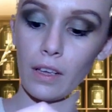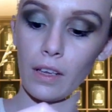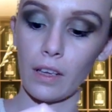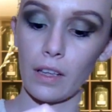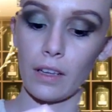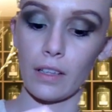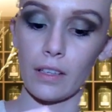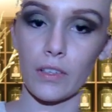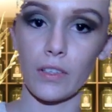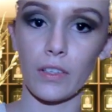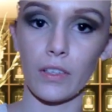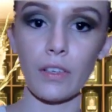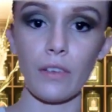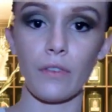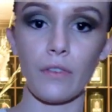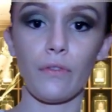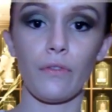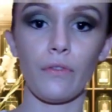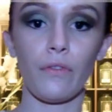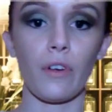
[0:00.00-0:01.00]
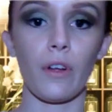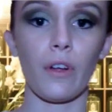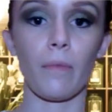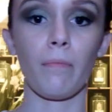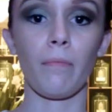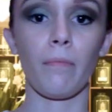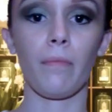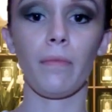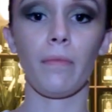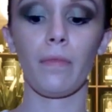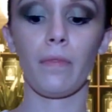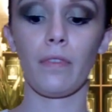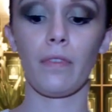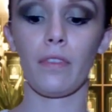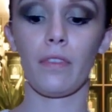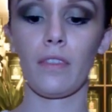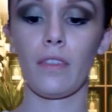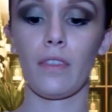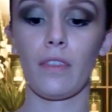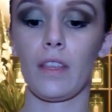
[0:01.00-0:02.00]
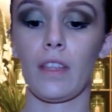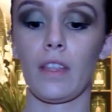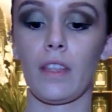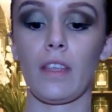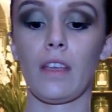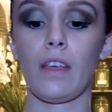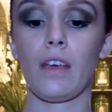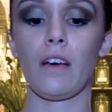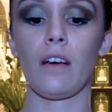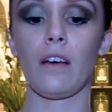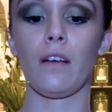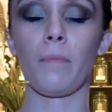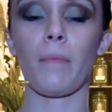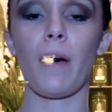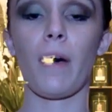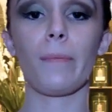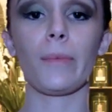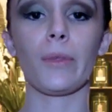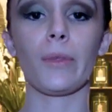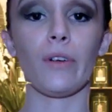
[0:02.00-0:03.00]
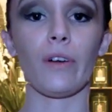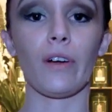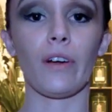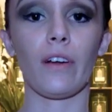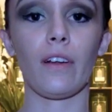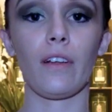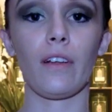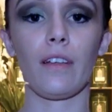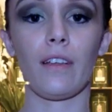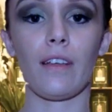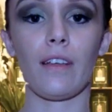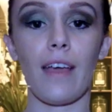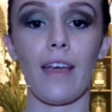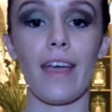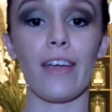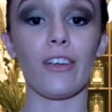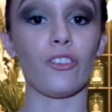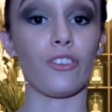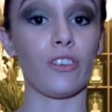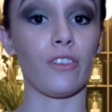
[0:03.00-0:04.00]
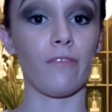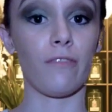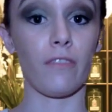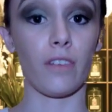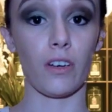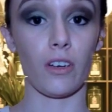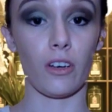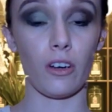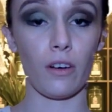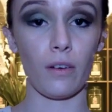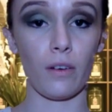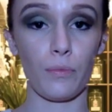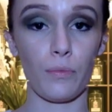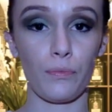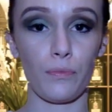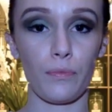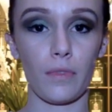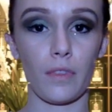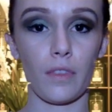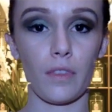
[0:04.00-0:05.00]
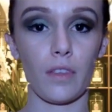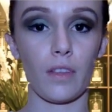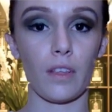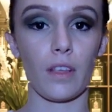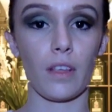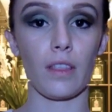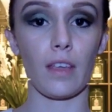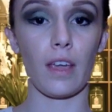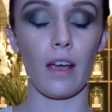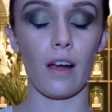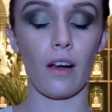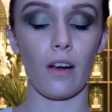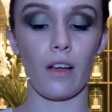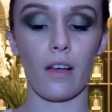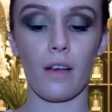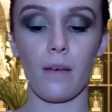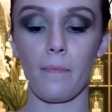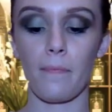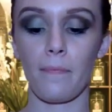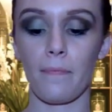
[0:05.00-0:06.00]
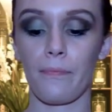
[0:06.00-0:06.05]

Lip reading: it is from a popular Asian vendor in the area.